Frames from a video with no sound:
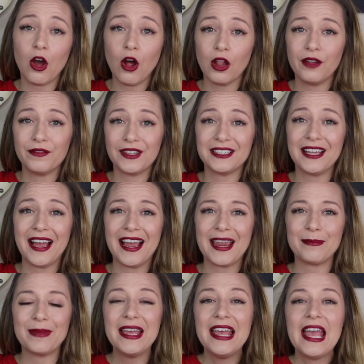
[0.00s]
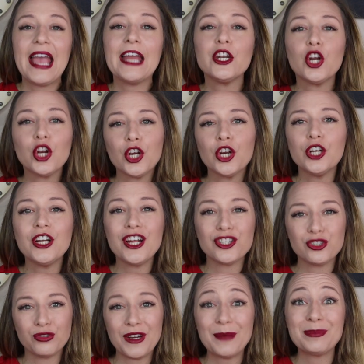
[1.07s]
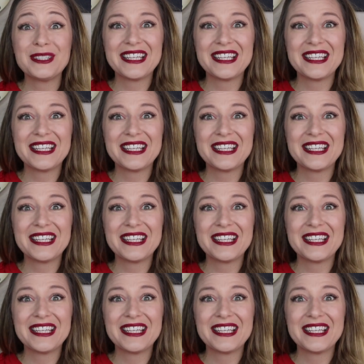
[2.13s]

all of the time and earn a trip